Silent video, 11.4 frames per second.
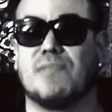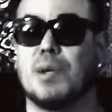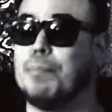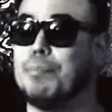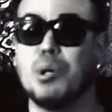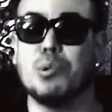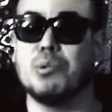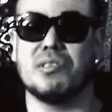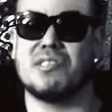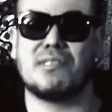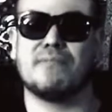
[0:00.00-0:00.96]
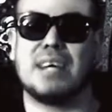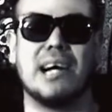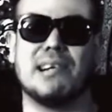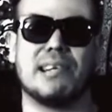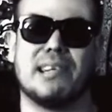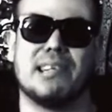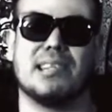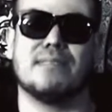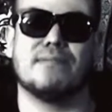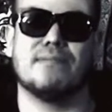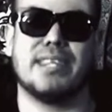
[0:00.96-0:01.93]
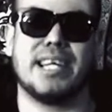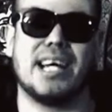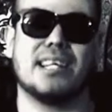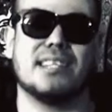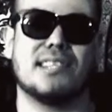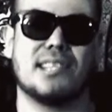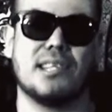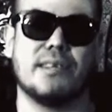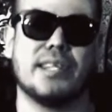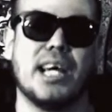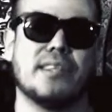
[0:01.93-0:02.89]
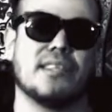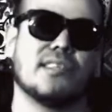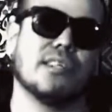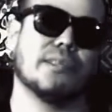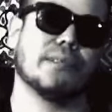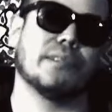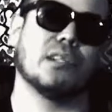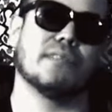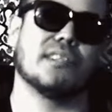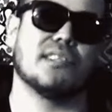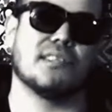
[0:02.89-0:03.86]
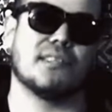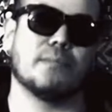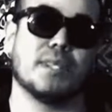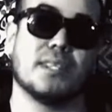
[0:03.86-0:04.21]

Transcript: booze, alcohol, to kind of slow down the central nervous system.